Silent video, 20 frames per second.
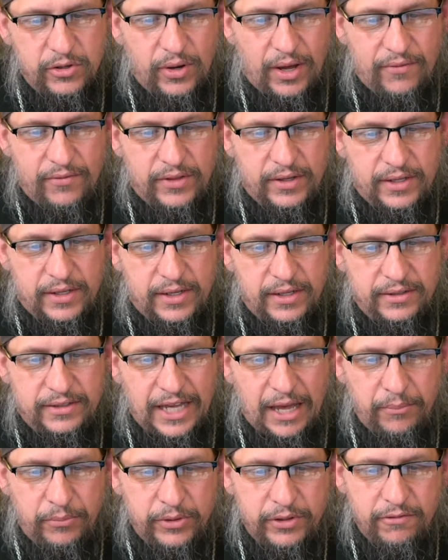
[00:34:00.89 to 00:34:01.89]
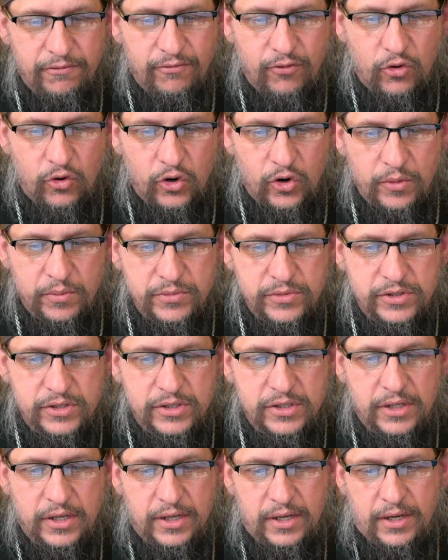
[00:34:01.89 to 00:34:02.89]
You have the contemplative
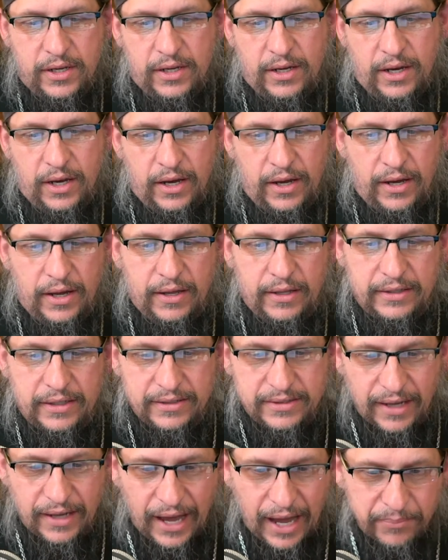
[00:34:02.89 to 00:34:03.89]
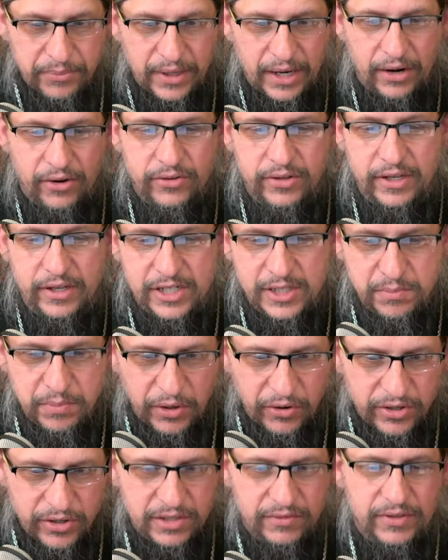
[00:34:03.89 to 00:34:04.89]
forms, uh, the top there, the
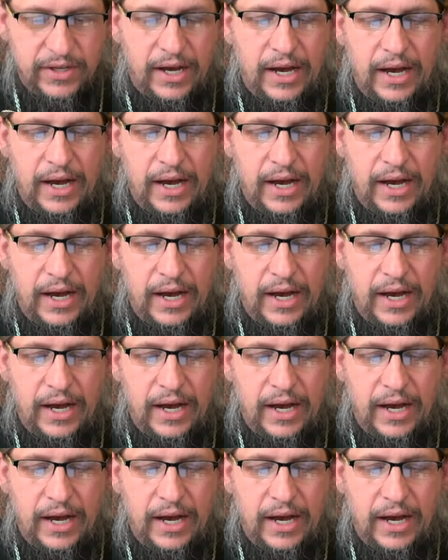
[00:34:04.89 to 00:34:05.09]
experience of